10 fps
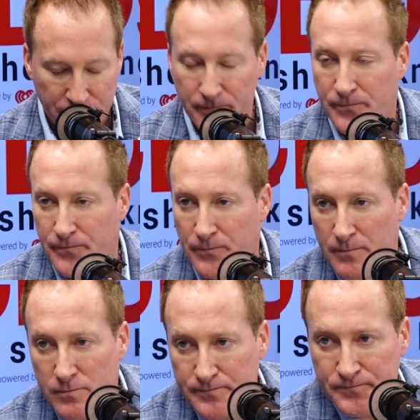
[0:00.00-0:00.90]
Yep. And
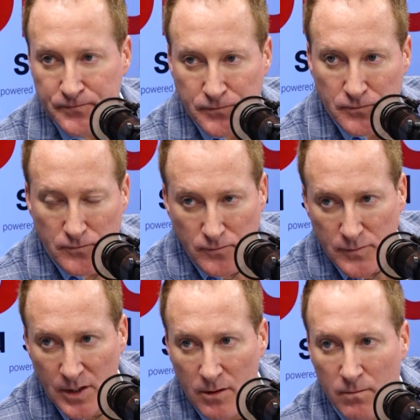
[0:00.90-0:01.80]
you just said it, passion. You
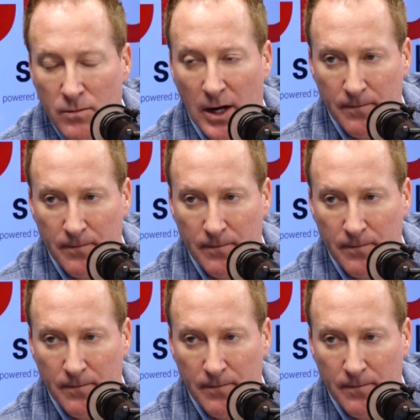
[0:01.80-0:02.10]
could tell that you're very